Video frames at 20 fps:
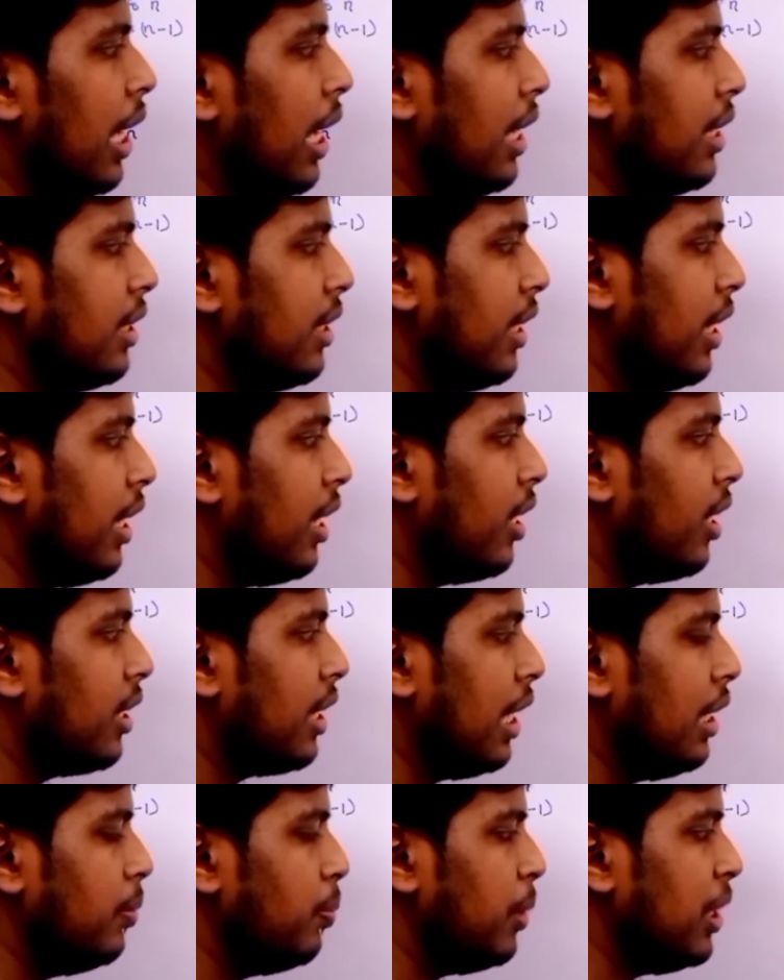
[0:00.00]
At
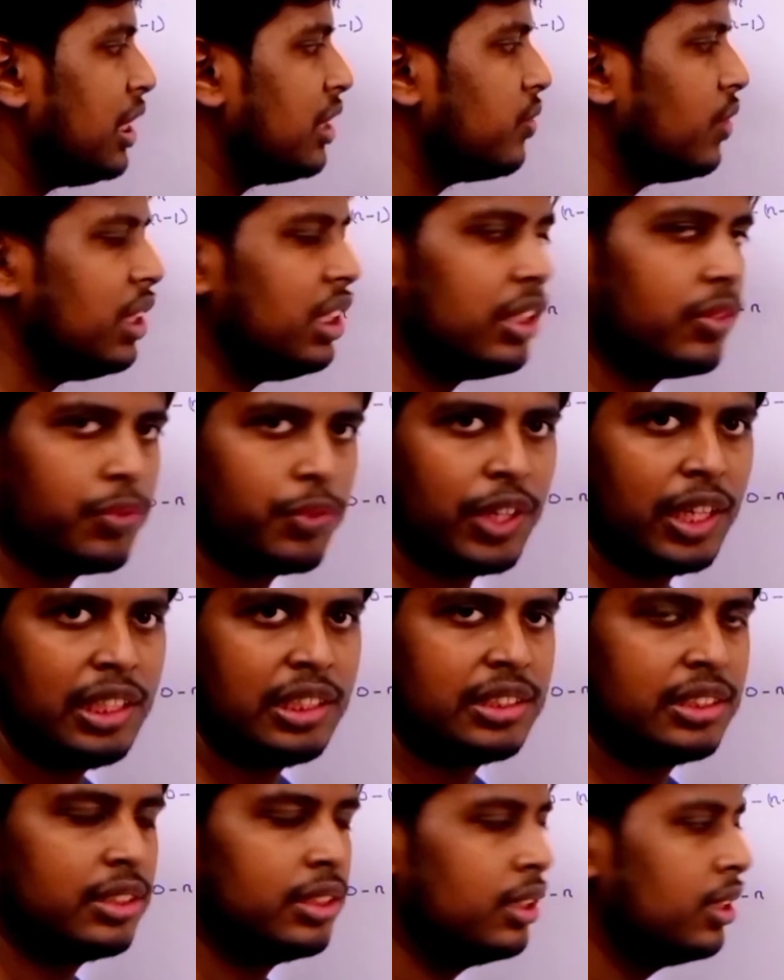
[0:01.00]
n plus 1 it
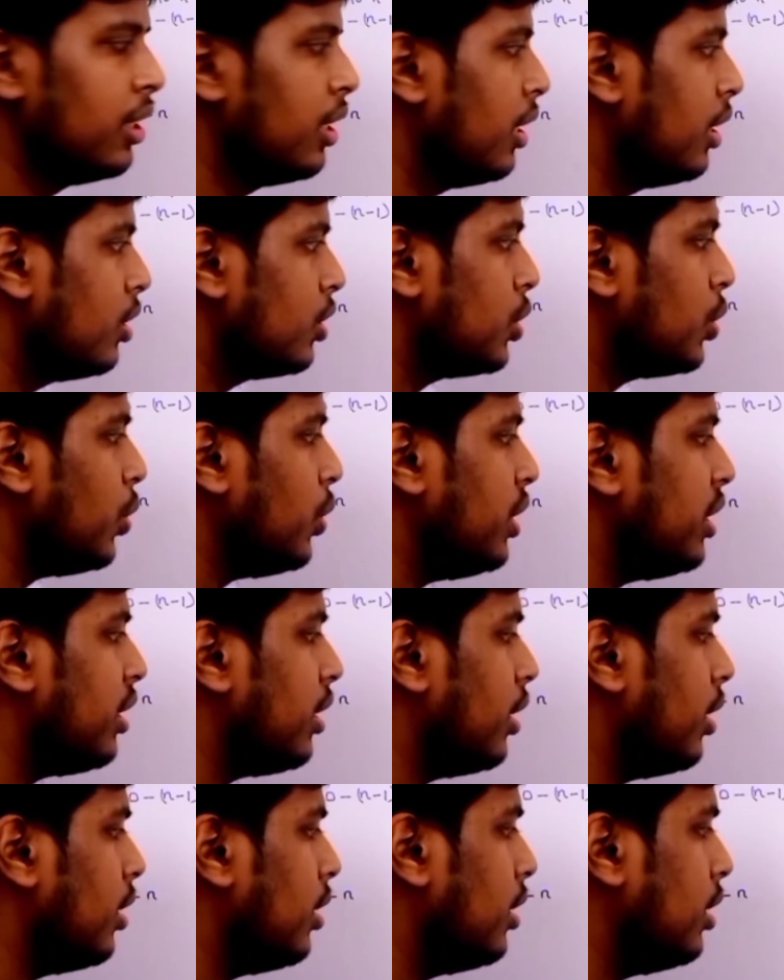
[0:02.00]
fails, so
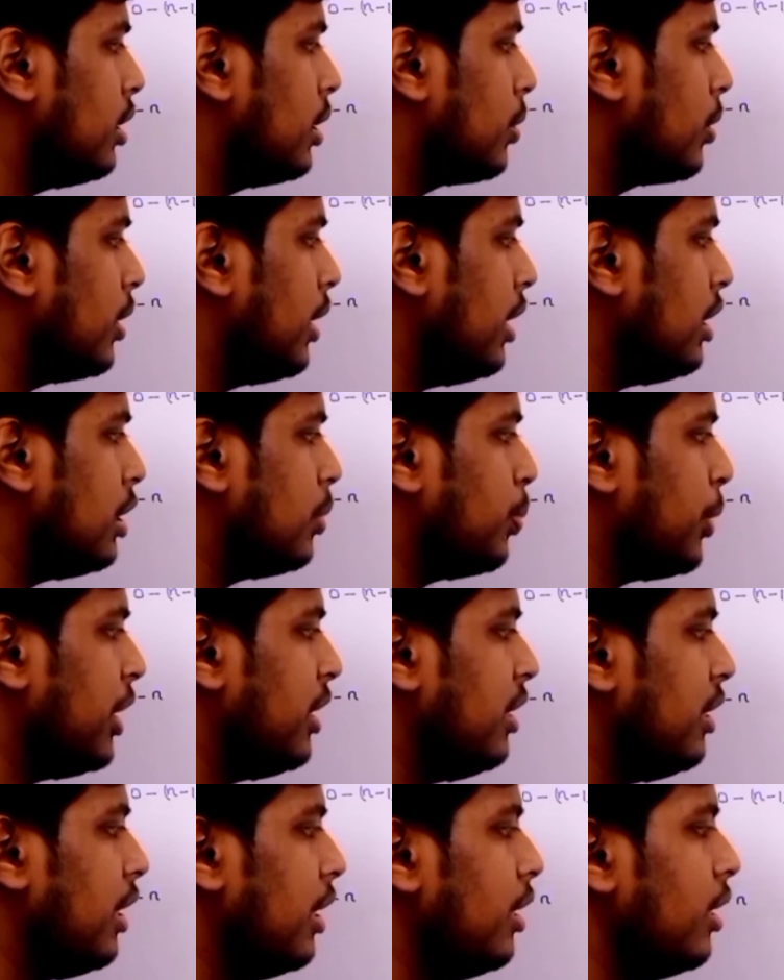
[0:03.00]
this gets
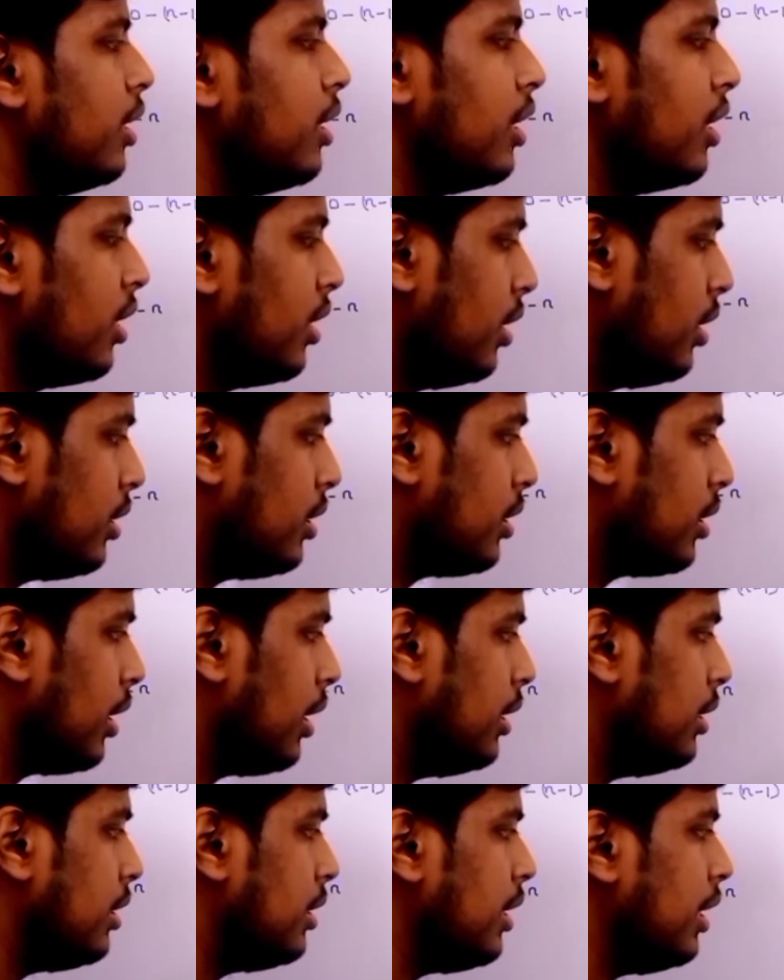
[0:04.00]
printed.
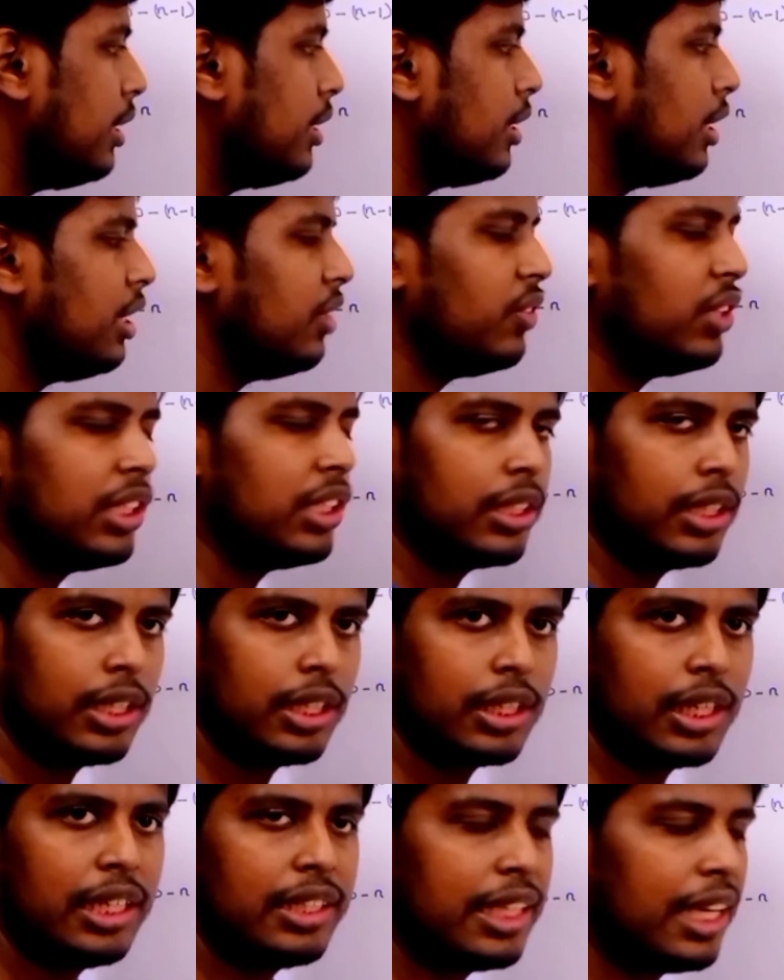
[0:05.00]
This inside thing will
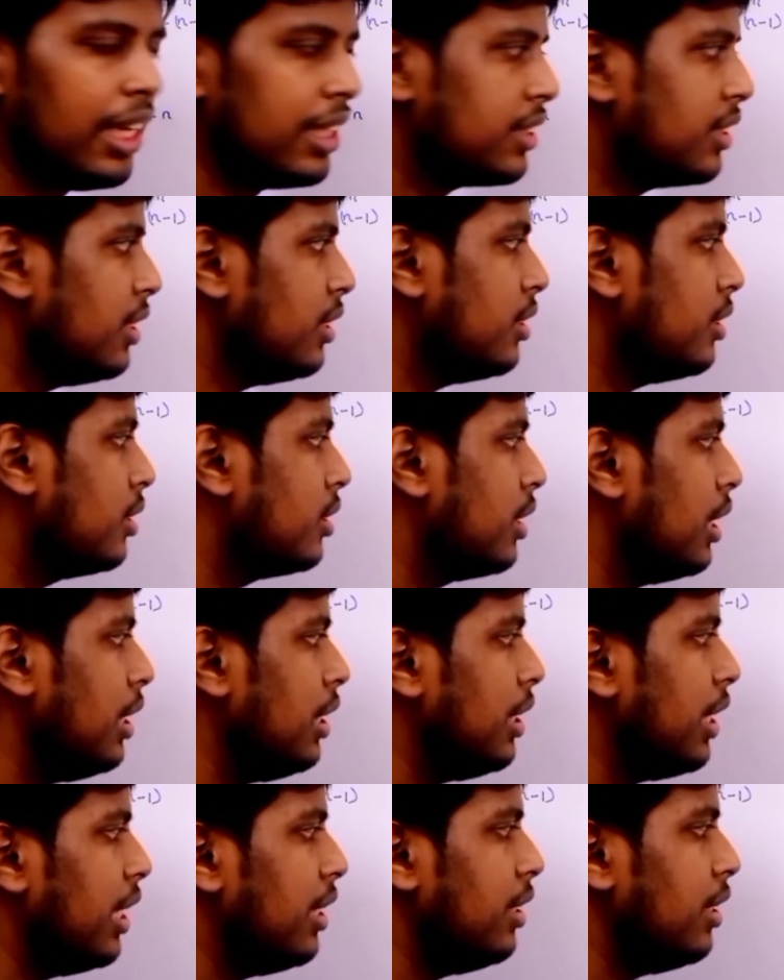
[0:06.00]
get access
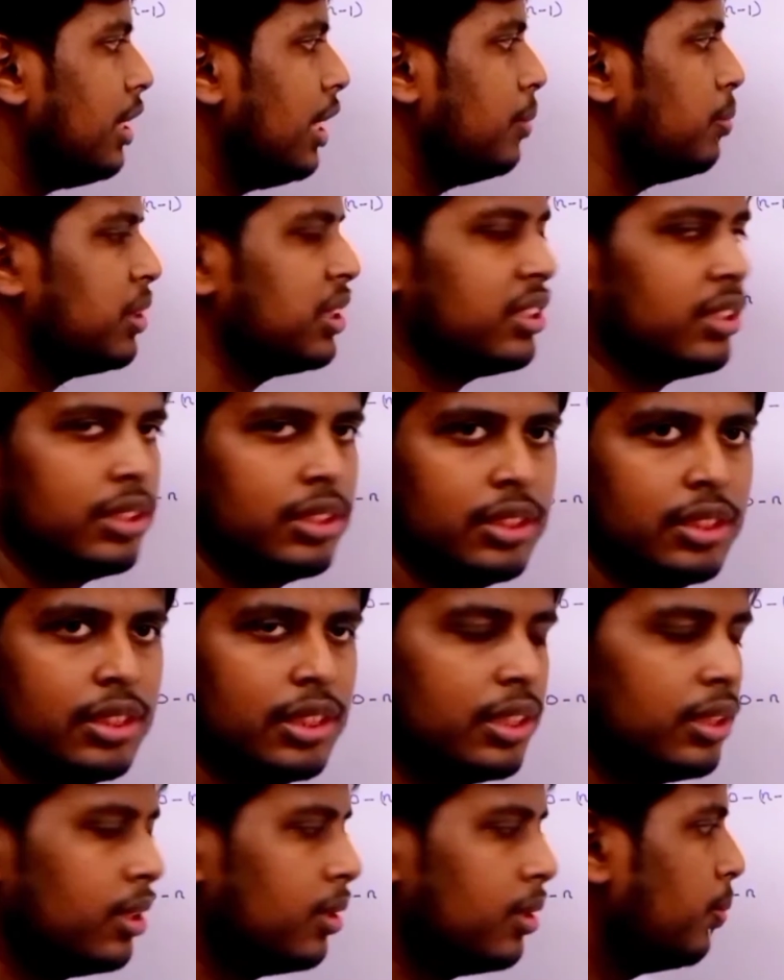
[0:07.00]
till n times,
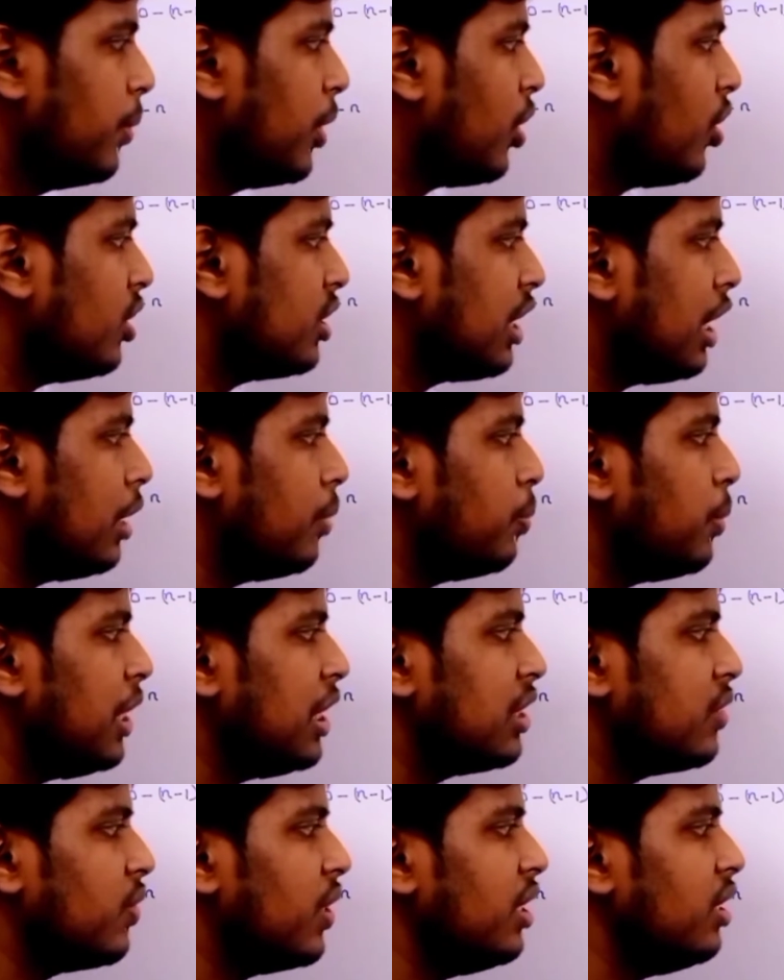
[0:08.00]
because n
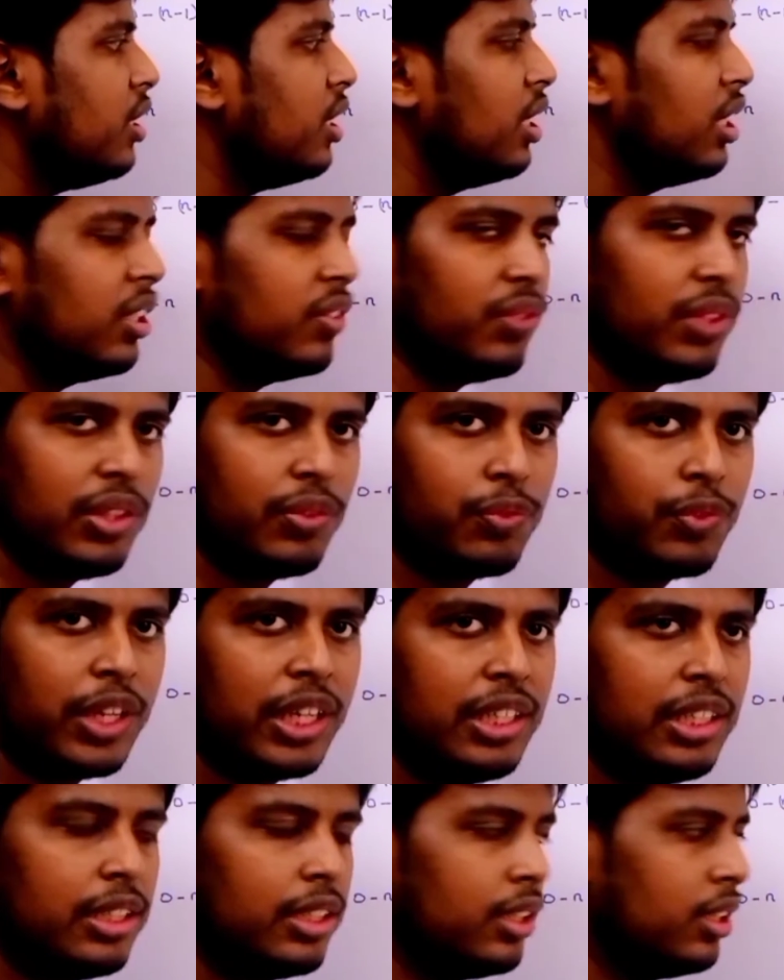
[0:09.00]
plus 1 will
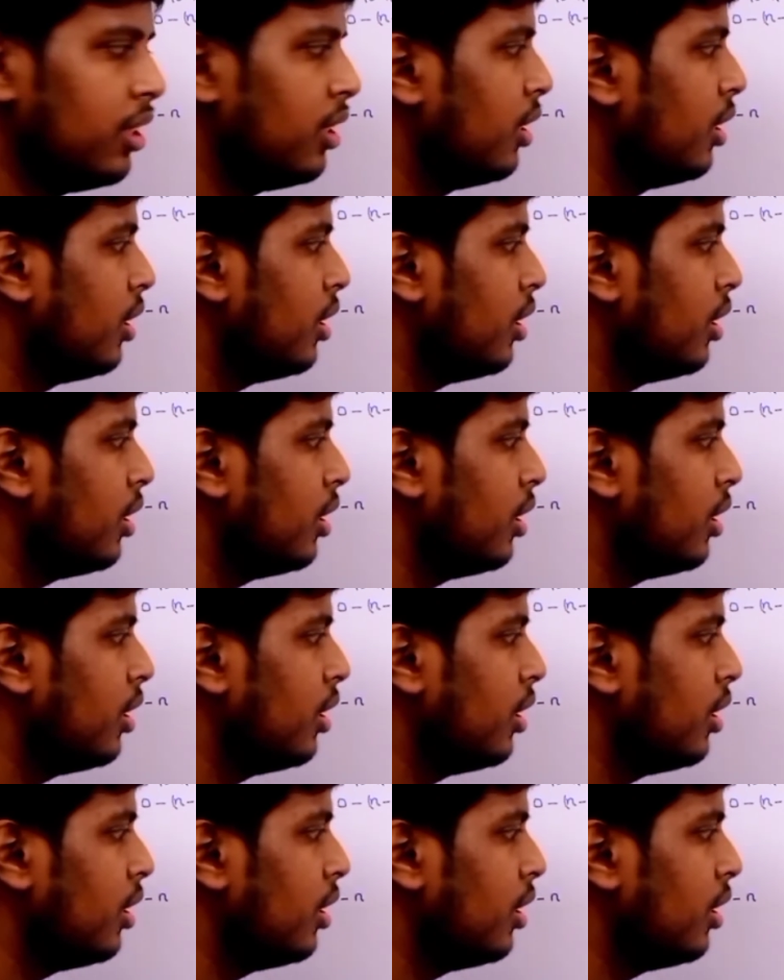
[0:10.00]
fail.